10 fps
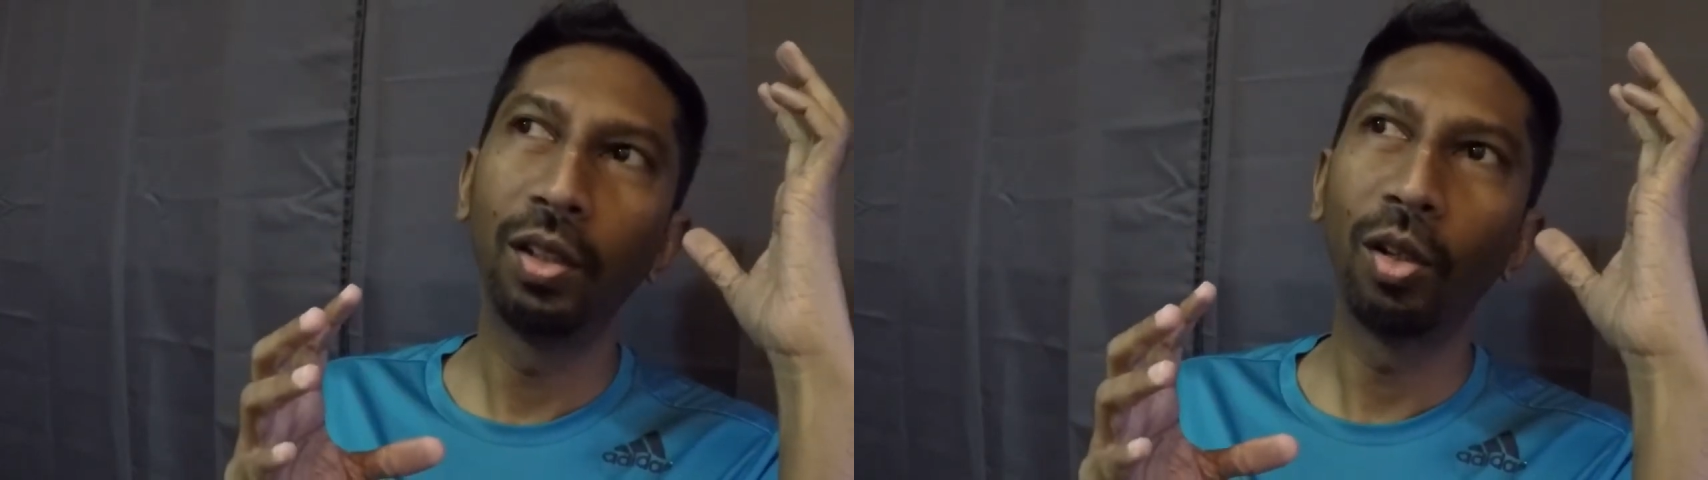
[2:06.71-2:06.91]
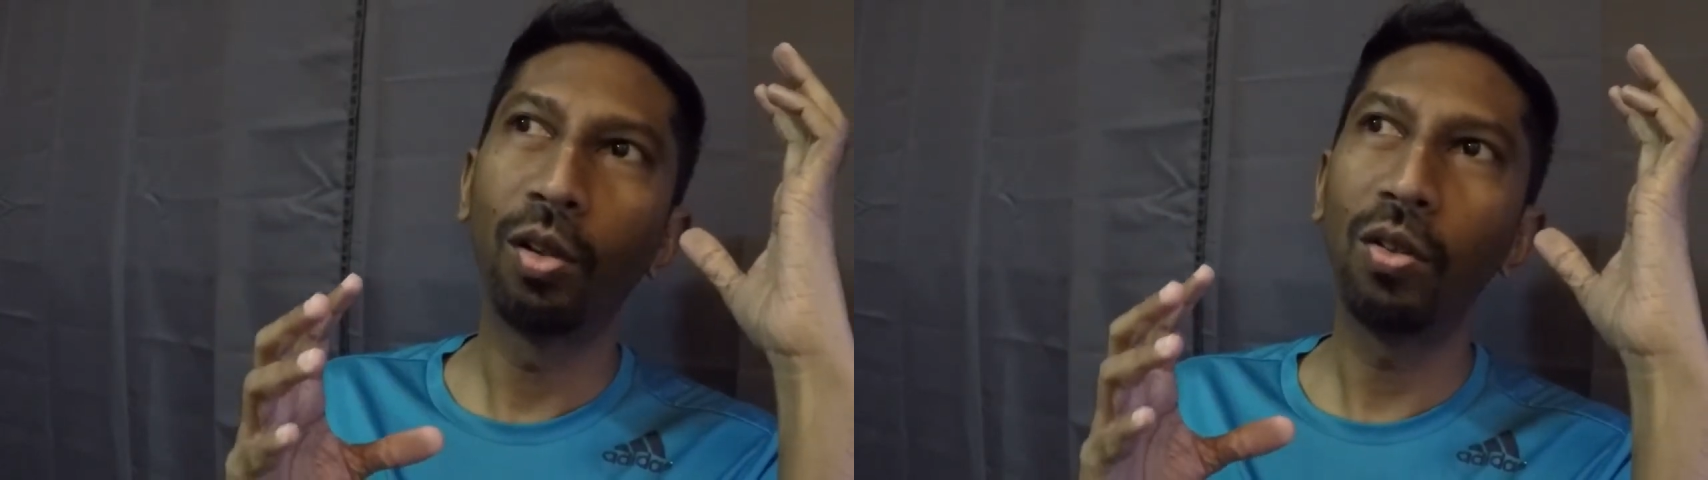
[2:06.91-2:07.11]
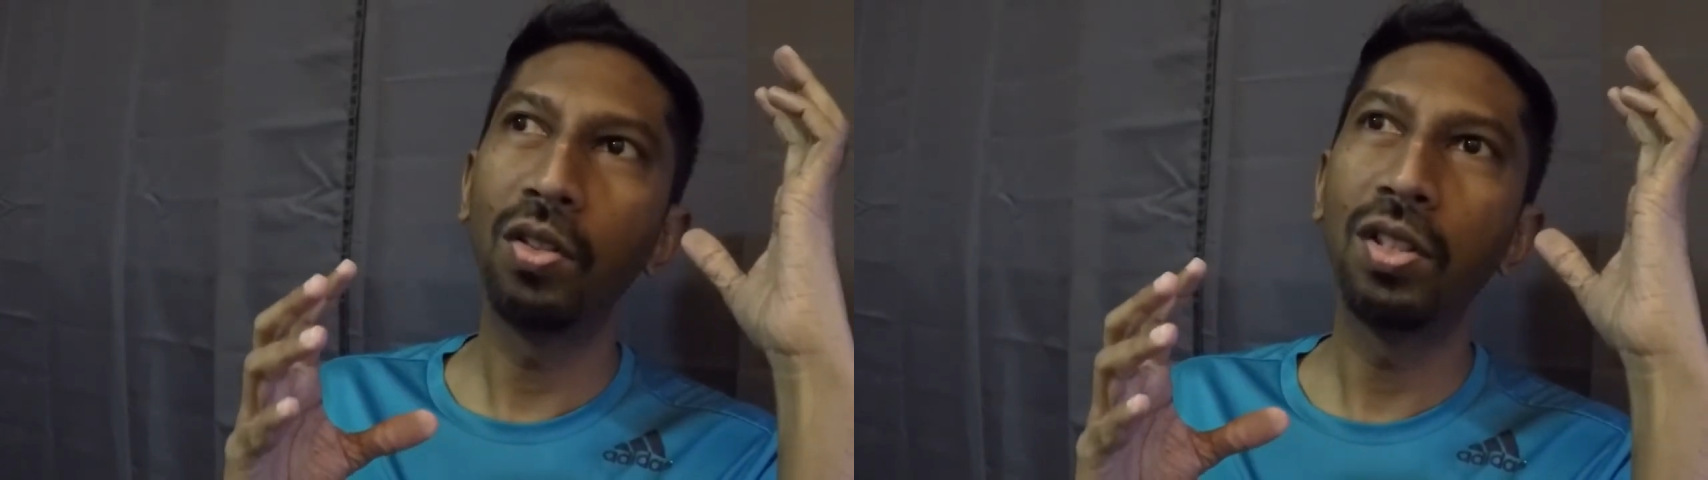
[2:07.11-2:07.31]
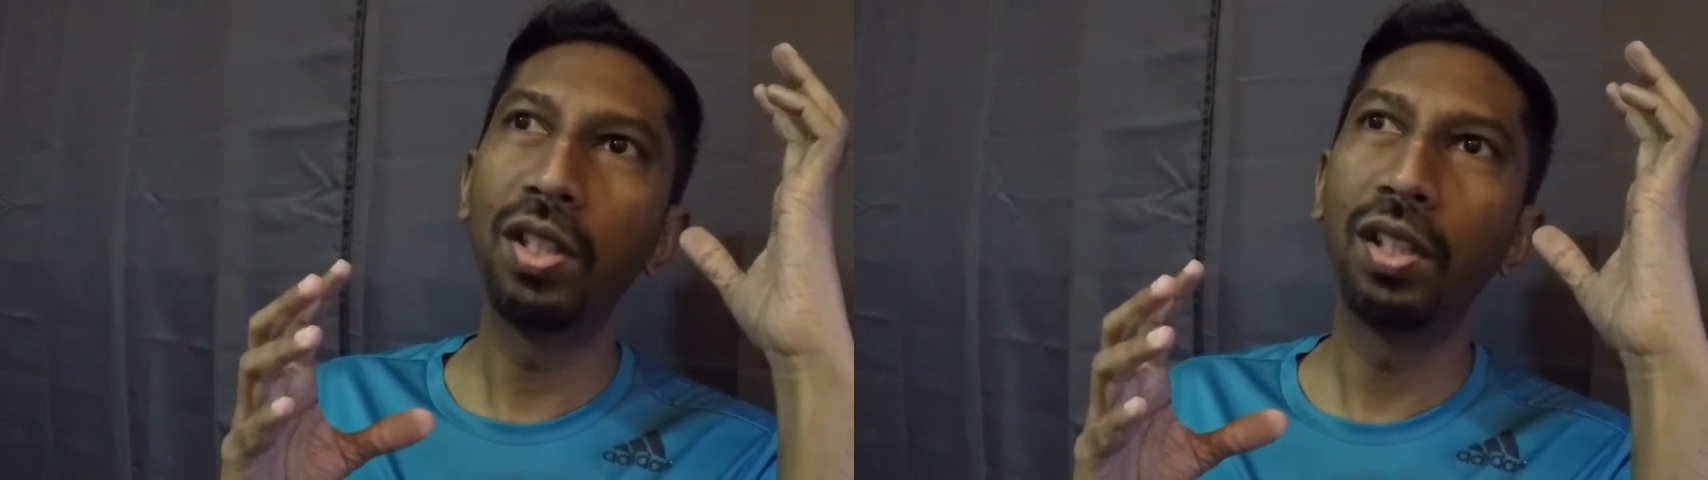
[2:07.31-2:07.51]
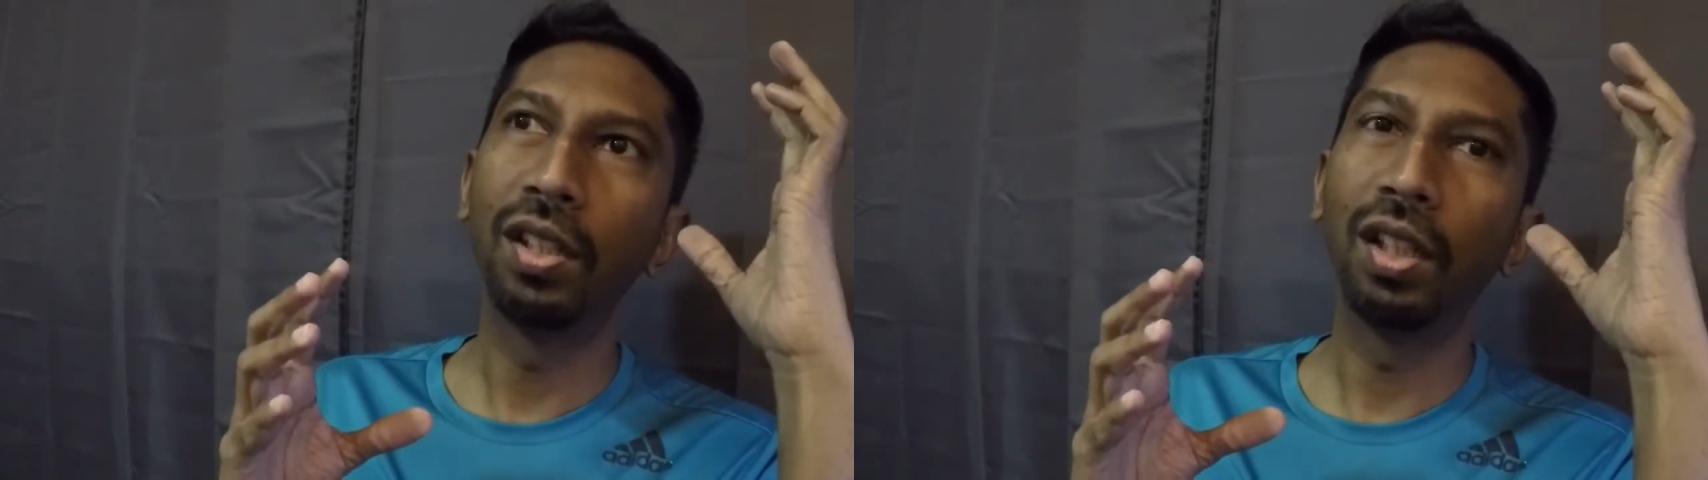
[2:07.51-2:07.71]
calls
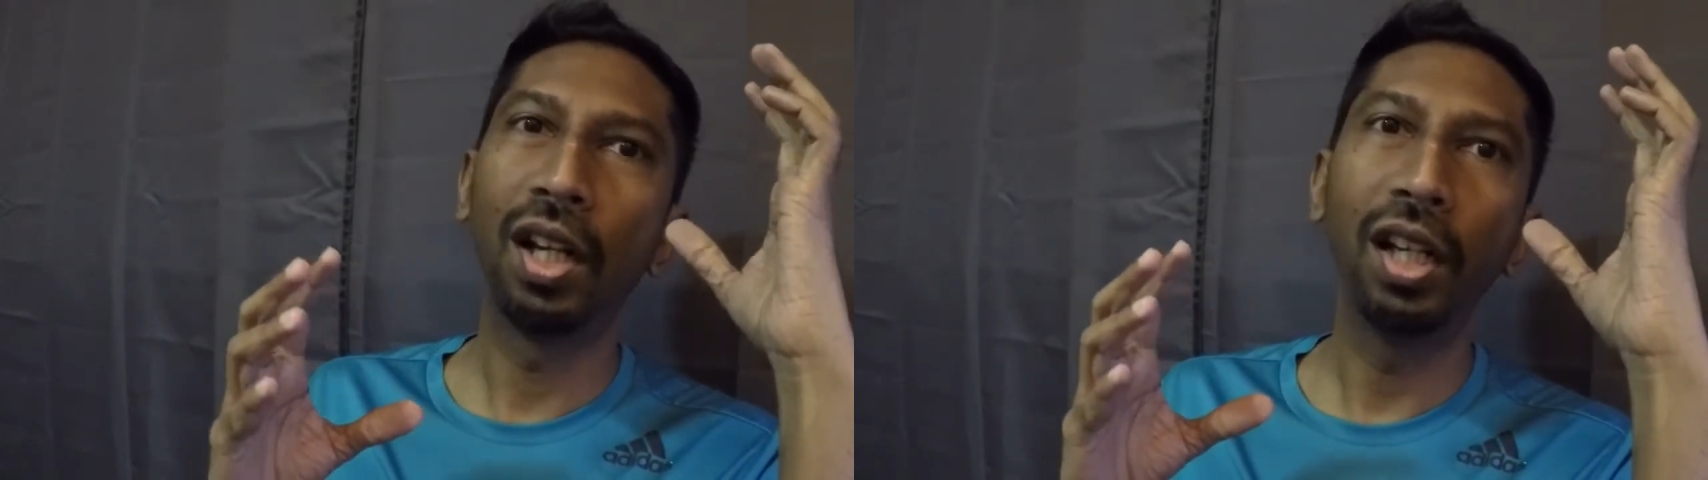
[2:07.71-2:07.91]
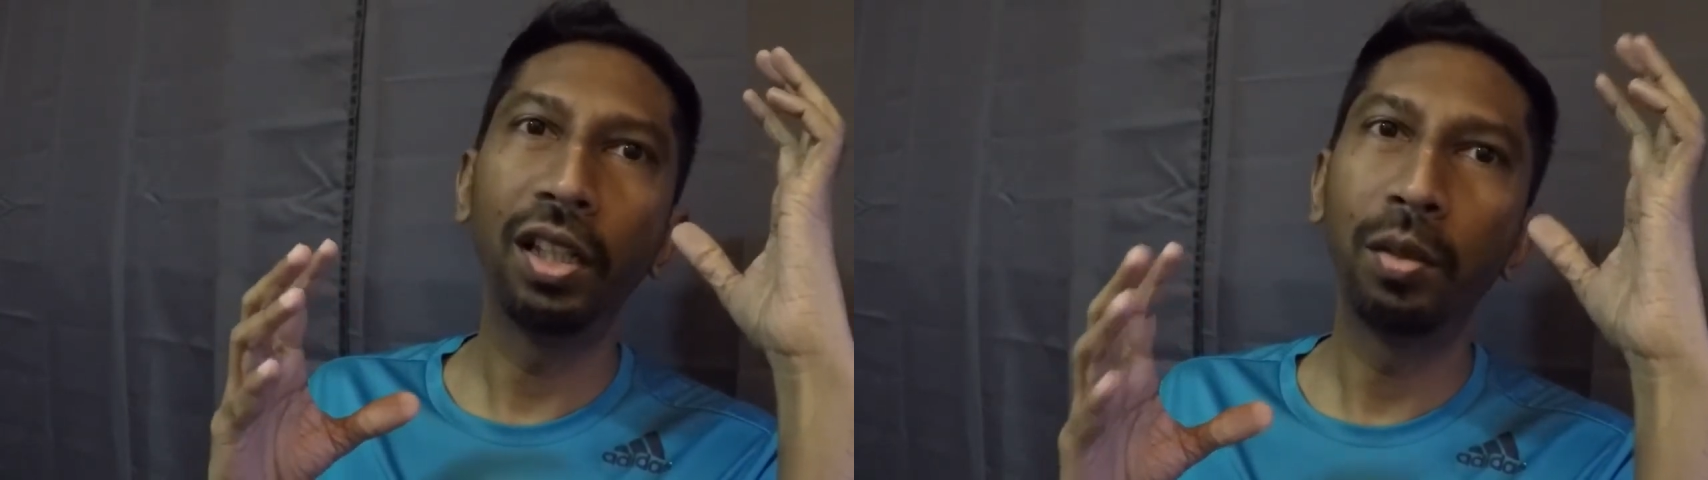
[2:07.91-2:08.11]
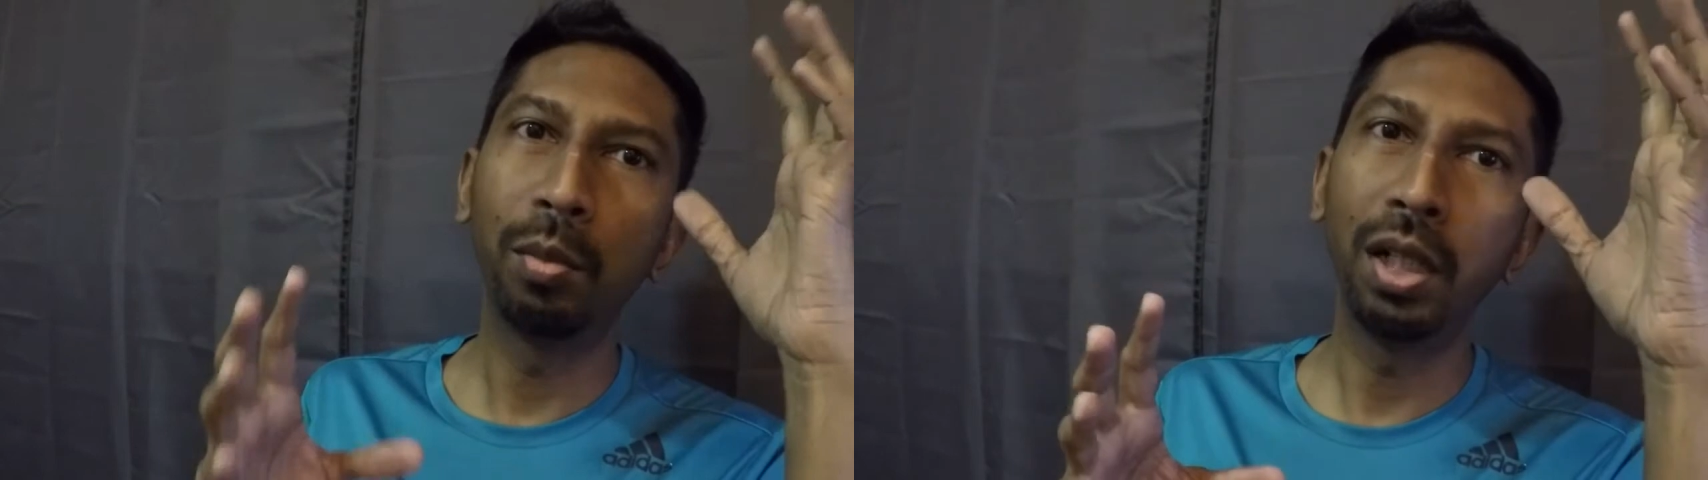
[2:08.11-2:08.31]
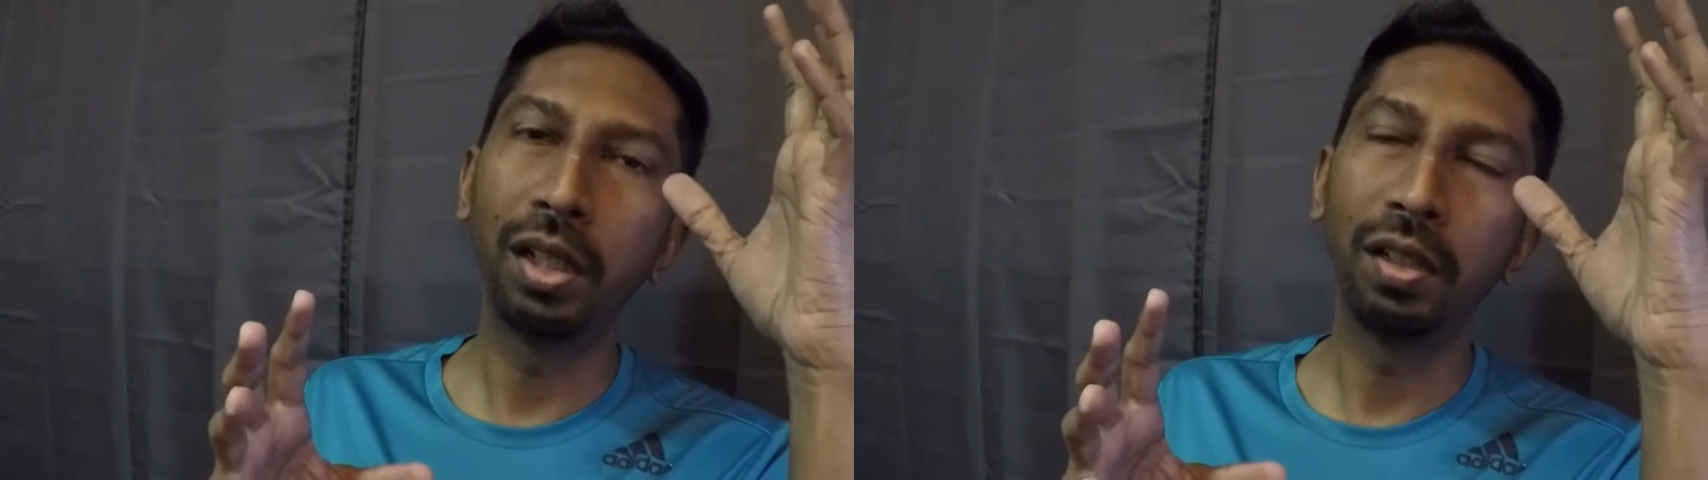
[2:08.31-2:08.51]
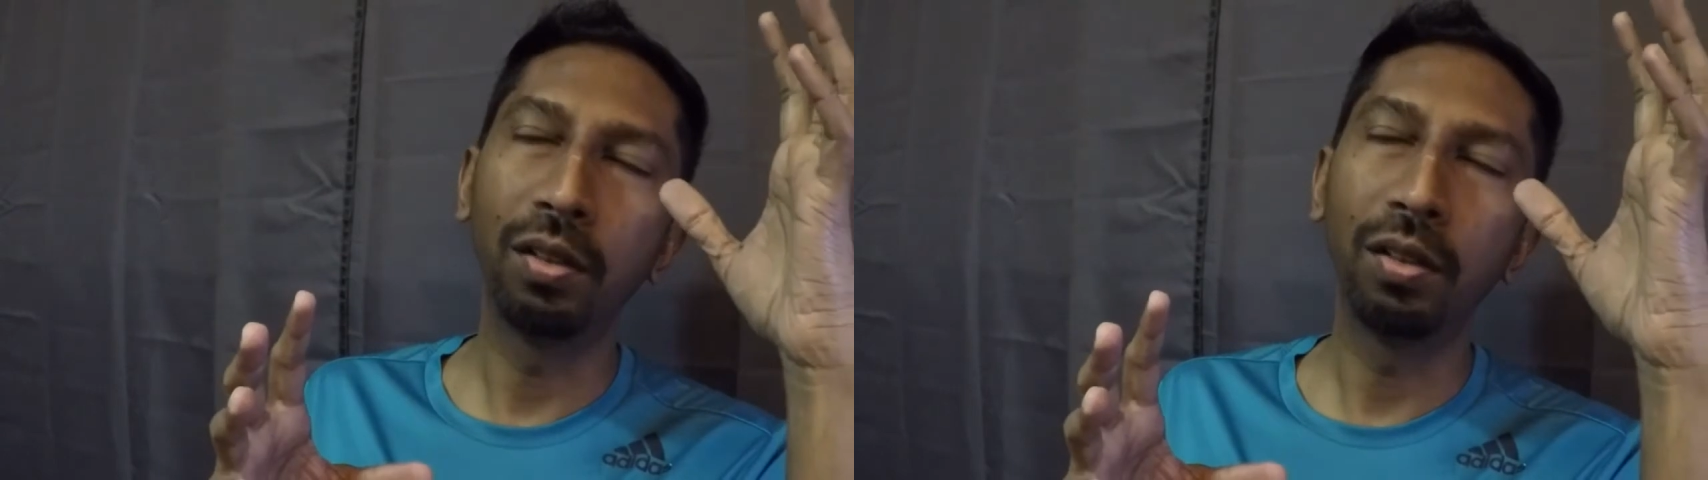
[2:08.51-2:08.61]
it the higher mind